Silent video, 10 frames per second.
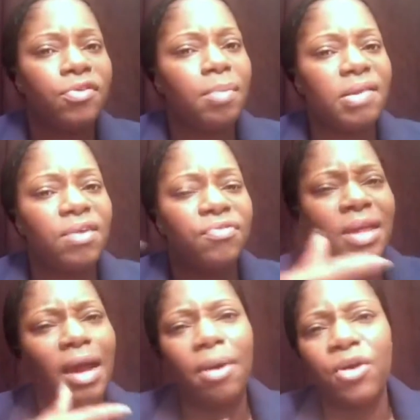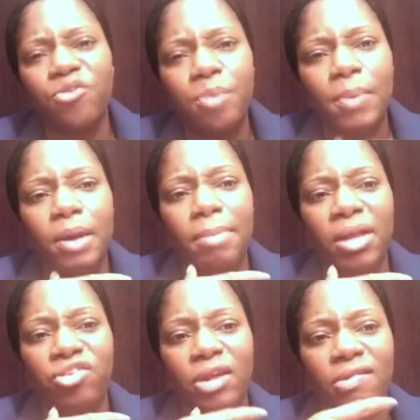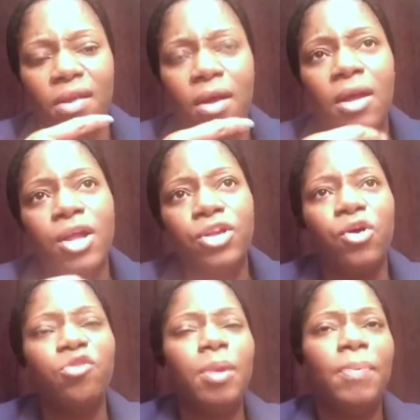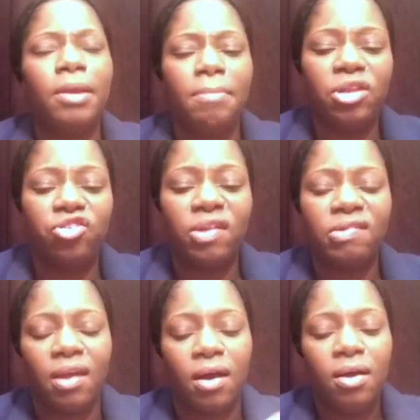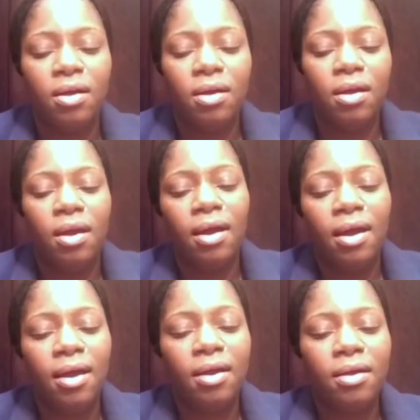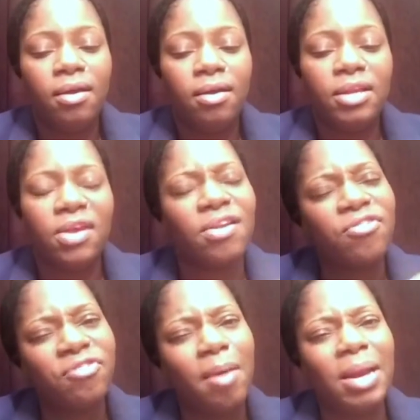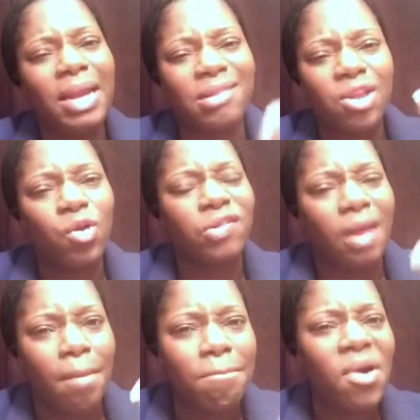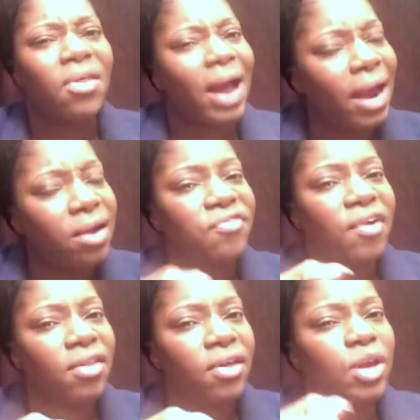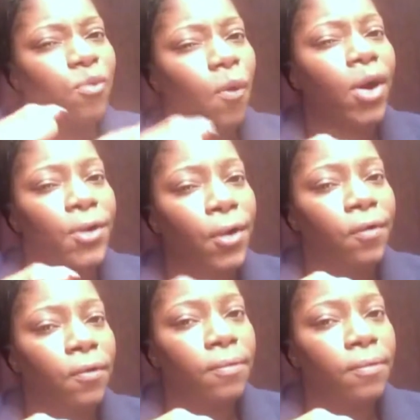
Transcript: to myself, think about those people in Manchester. Those people in Manchester, there's a family that's lost a mother and a father in one go.